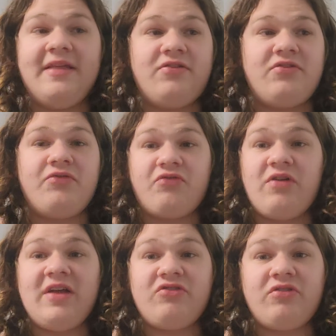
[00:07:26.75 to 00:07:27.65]
And it's a
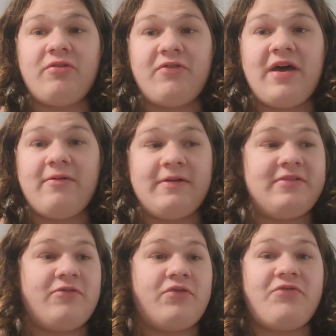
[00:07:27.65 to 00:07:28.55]
reflection of how
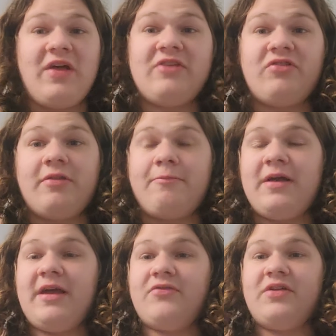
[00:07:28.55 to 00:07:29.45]
it's a reflection of the
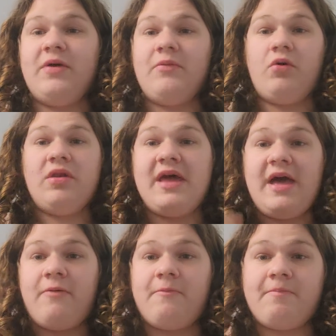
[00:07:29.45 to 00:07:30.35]
playoffs. He went one
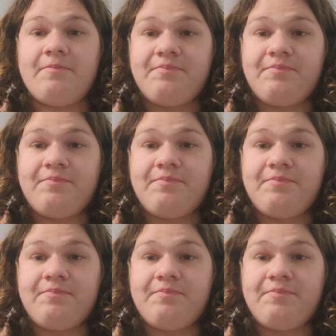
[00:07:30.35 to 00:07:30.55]
out.